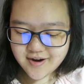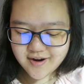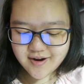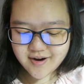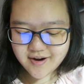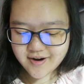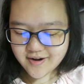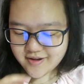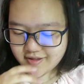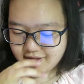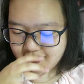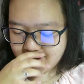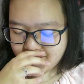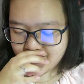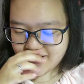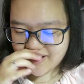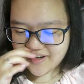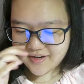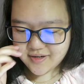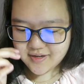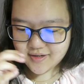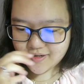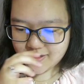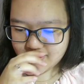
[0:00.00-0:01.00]
I
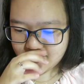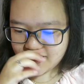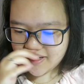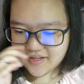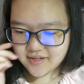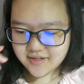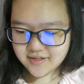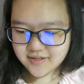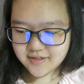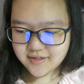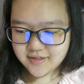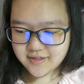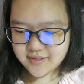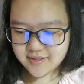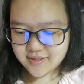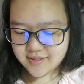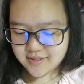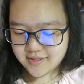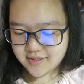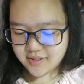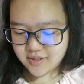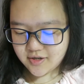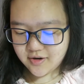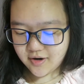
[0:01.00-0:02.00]
think,
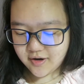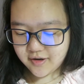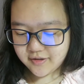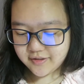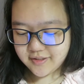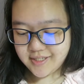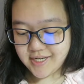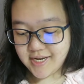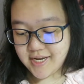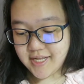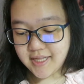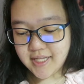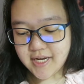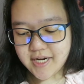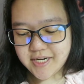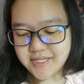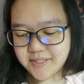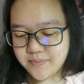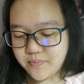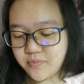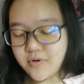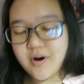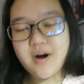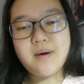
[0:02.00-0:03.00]
is called
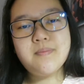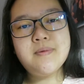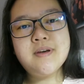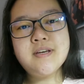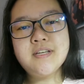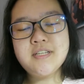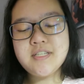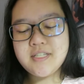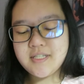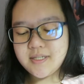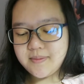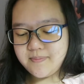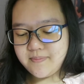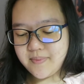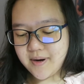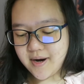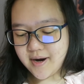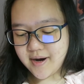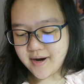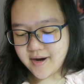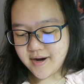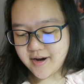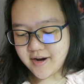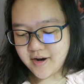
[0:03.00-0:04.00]
Eli's Promise
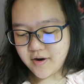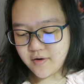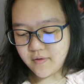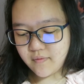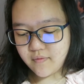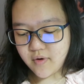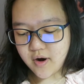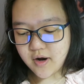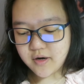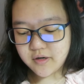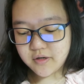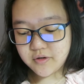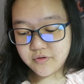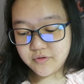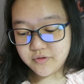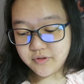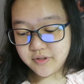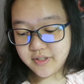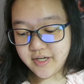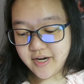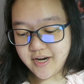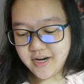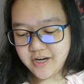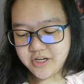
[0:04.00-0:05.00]
by
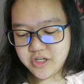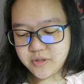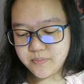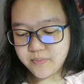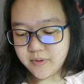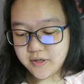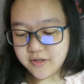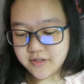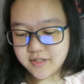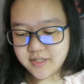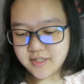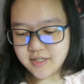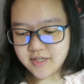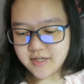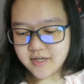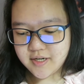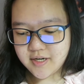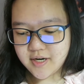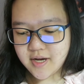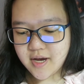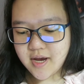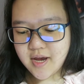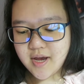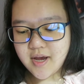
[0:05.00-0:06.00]
Ronald H.
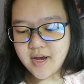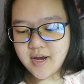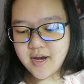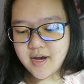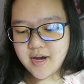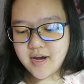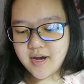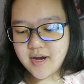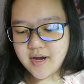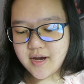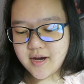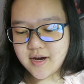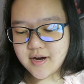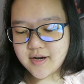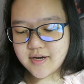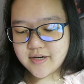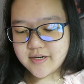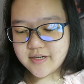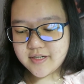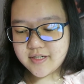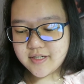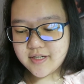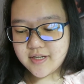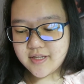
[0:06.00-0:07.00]
Balson.
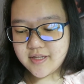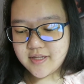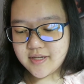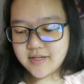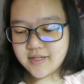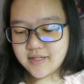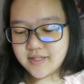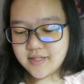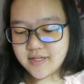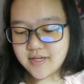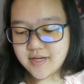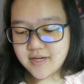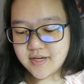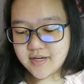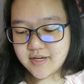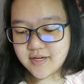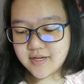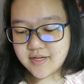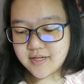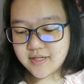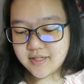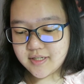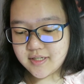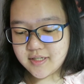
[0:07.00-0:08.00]
And this
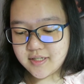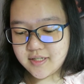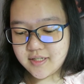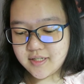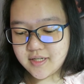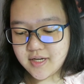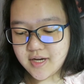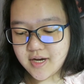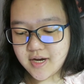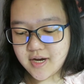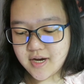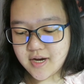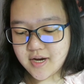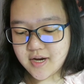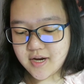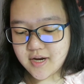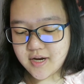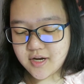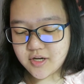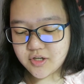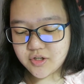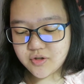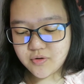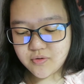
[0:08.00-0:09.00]
is a
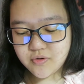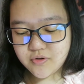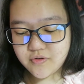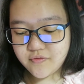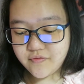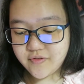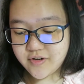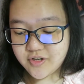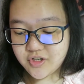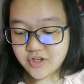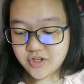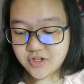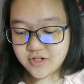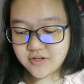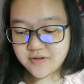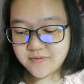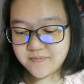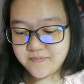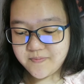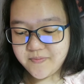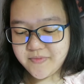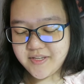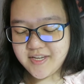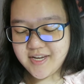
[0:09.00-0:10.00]
historical
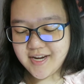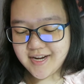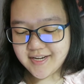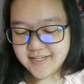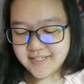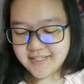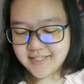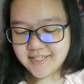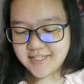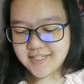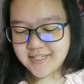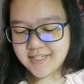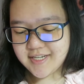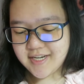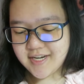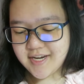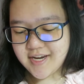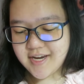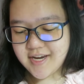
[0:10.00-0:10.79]
fiction. Yes.